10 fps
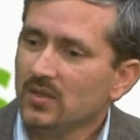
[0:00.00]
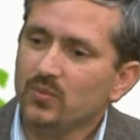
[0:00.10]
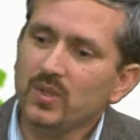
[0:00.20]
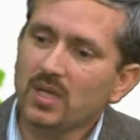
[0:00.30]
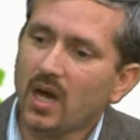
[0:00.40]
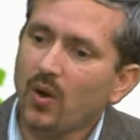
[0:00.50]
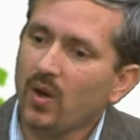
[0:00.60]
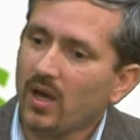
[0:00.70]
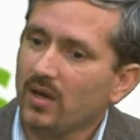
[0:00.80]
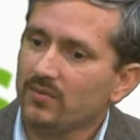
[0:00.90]
we now
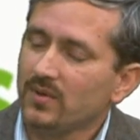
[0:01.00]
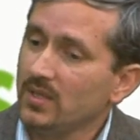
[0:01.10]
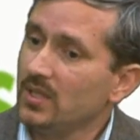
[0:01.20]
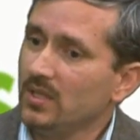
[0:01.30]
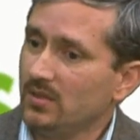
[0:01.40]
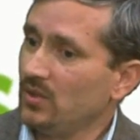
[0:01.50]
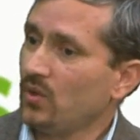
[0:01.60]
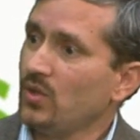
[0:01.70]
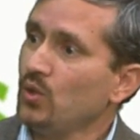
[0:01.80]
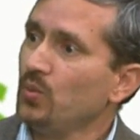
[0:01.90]
have you
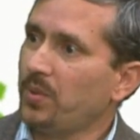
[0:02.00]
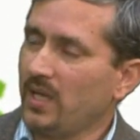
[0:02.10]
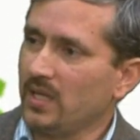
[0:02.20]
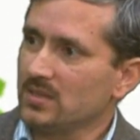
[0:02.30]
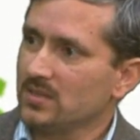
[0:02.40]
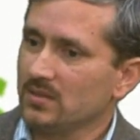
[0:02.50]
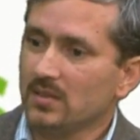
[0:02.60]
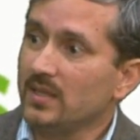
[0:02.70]
know new players